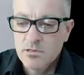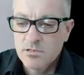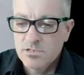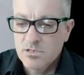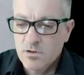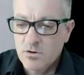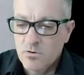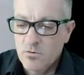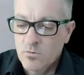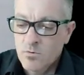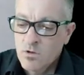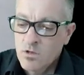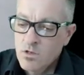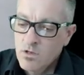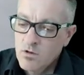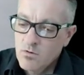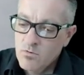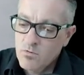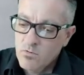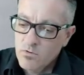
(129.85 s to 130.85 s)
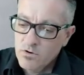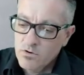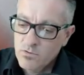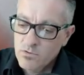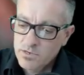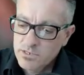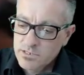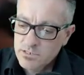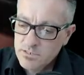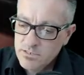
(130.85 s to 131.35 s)
So what we're
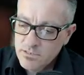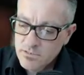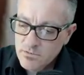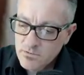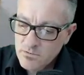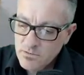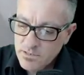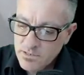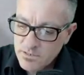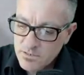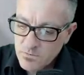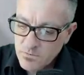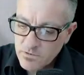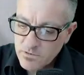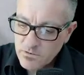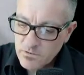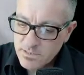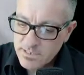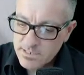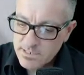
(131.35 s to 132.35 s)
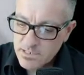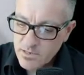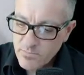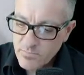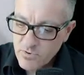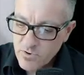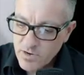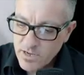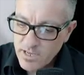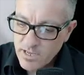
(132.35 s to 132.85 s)
going to do is we're going to
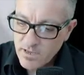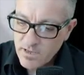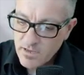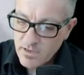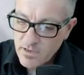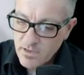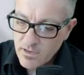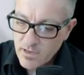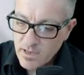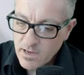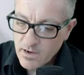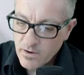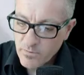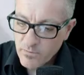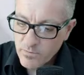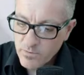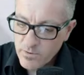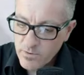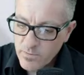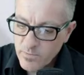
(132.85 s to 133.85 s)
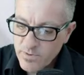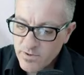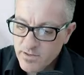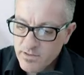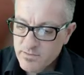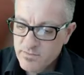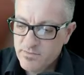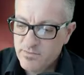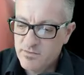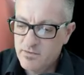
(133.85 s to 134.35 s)
separate and group
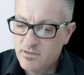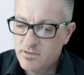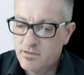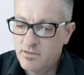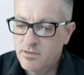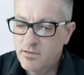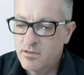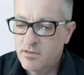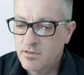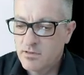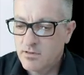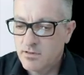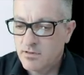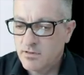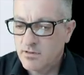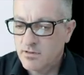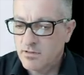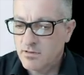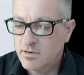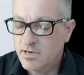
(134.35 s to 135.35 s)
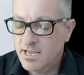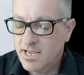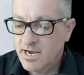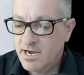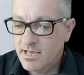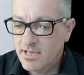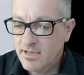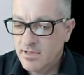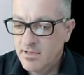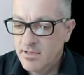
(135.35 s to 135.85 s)
the
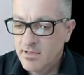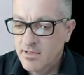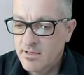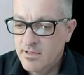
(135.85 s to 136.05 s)
data